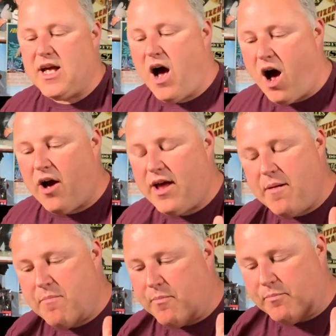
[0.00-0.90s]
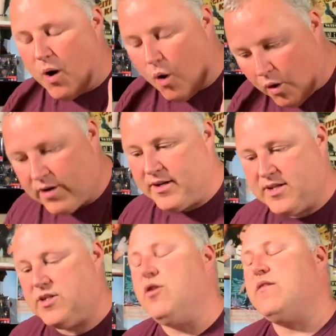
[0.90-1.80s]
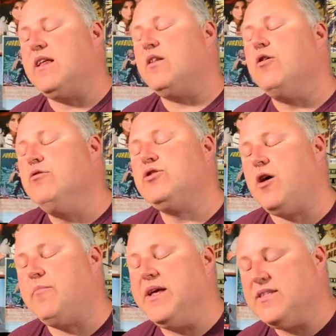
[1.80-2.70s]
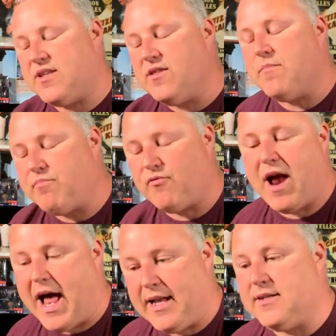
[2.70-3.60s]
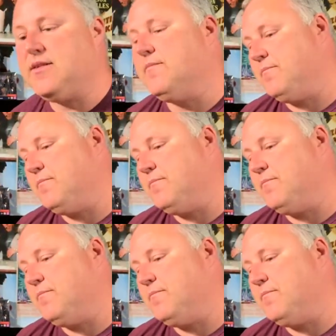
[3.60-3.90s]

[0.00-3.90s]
How important do you think the Who Shop is to the brand?